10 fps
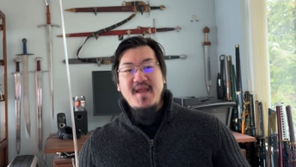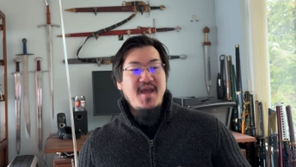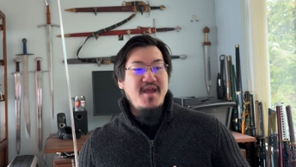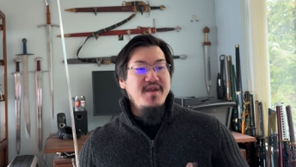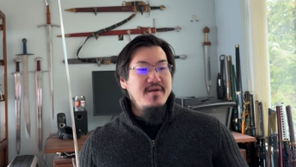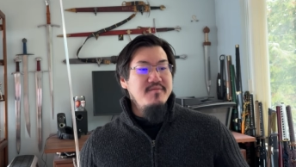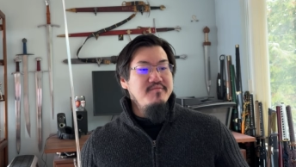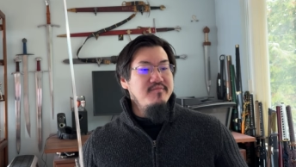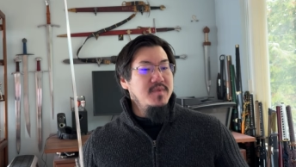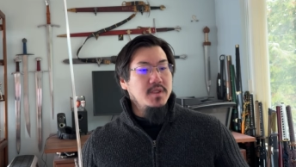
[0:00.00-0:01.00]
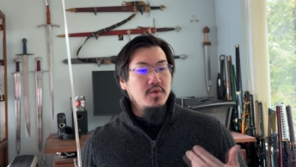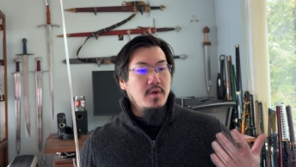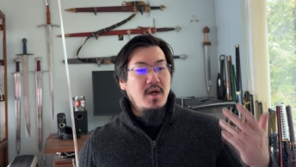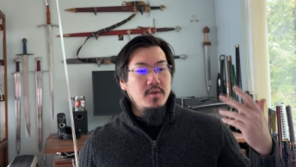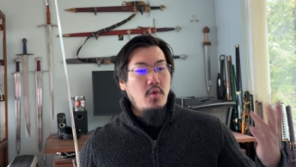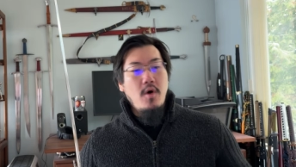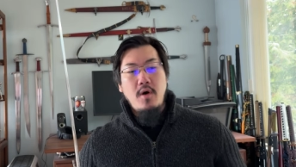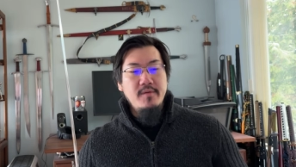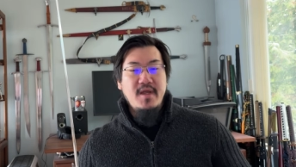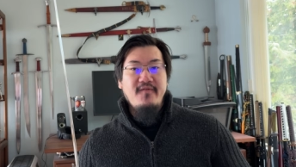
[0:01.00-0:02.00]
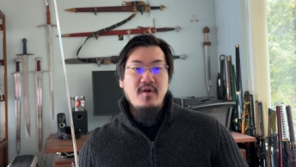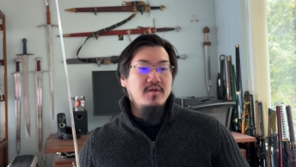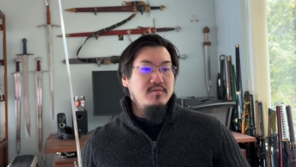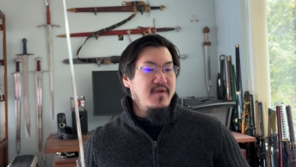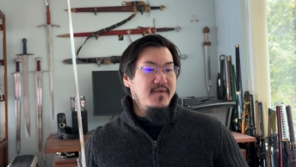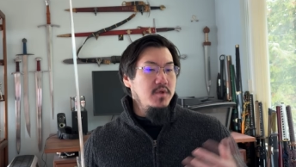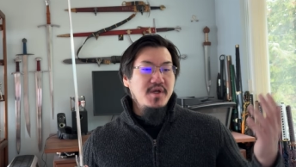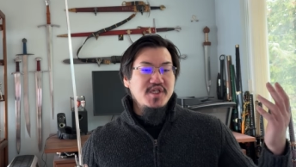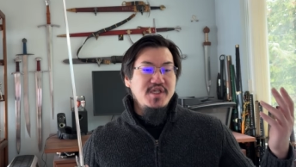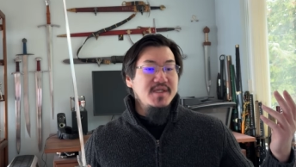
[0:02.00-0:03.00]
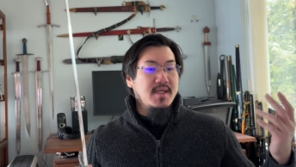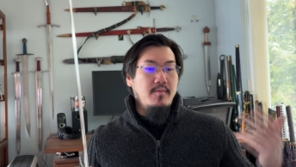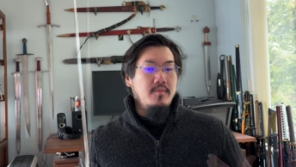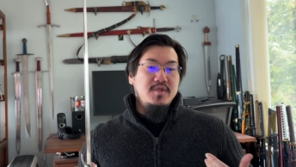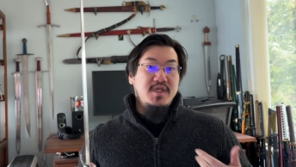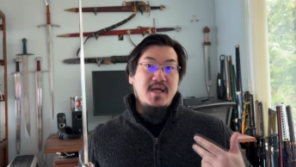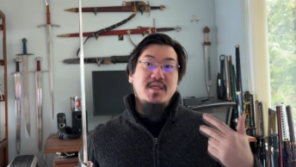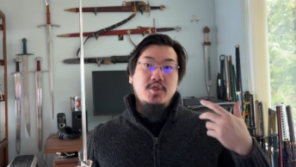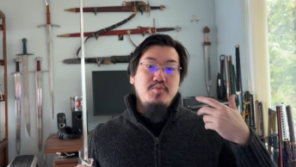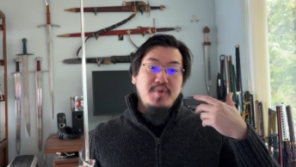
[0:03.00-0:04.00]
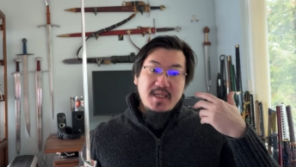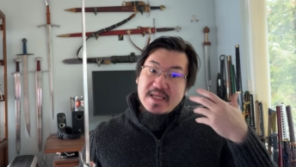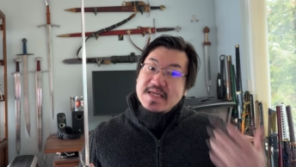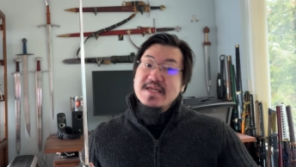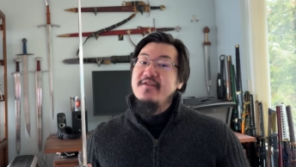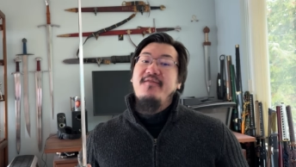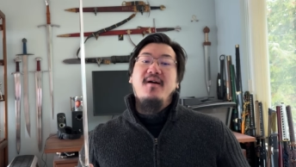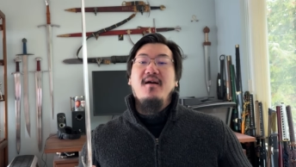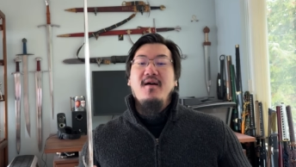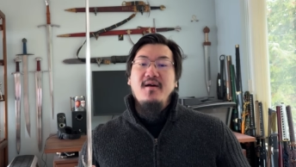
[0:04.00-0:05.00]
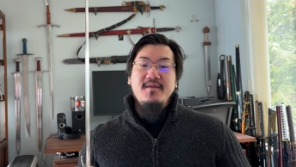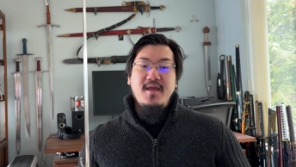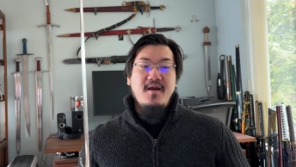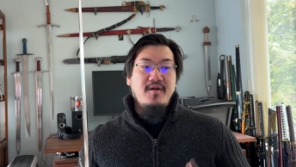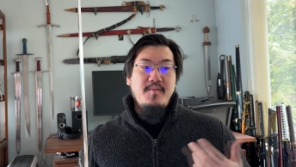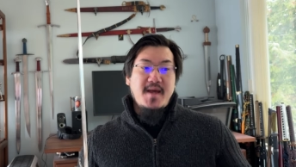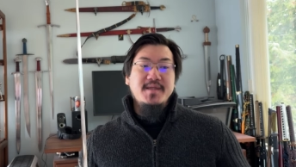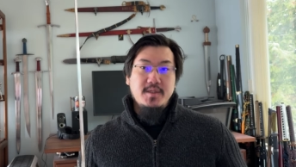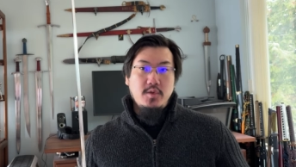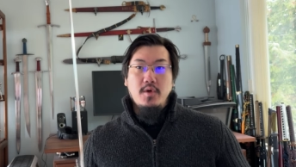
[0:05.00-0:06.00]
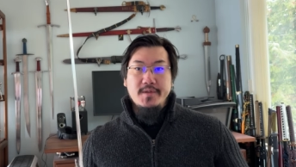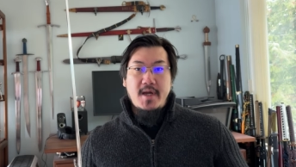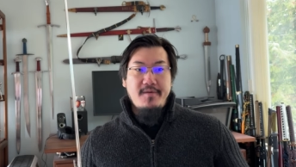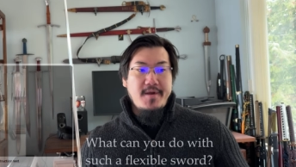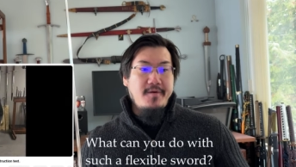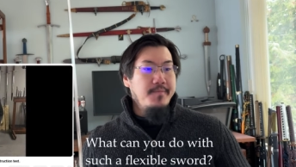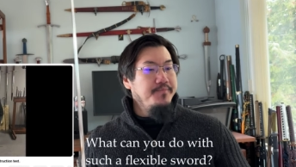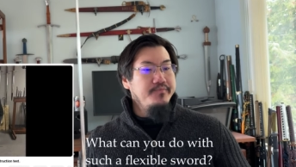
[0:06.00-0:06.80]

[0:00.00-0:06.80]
hang the sword on the wall, never even to unsheath them, just to believe they are the best swords out there.